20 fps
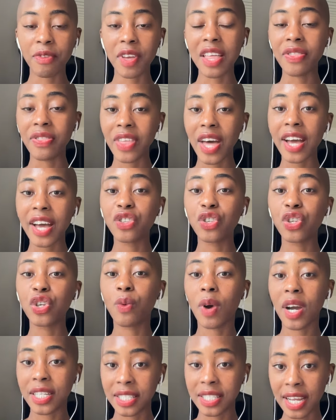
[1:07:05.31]
in that new
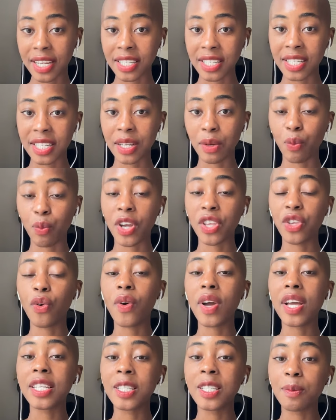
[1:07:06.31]
identity where you're
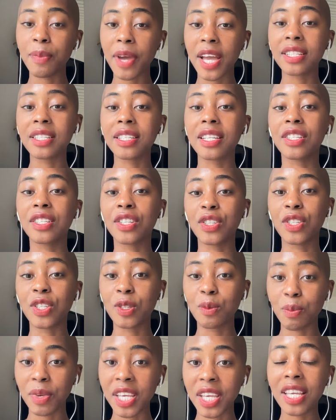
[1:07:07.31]
expected to
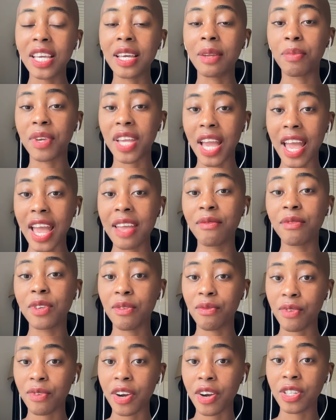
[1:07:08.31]
speak and behave in a
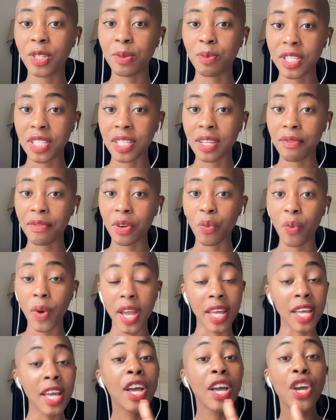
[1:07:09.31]
very specific way.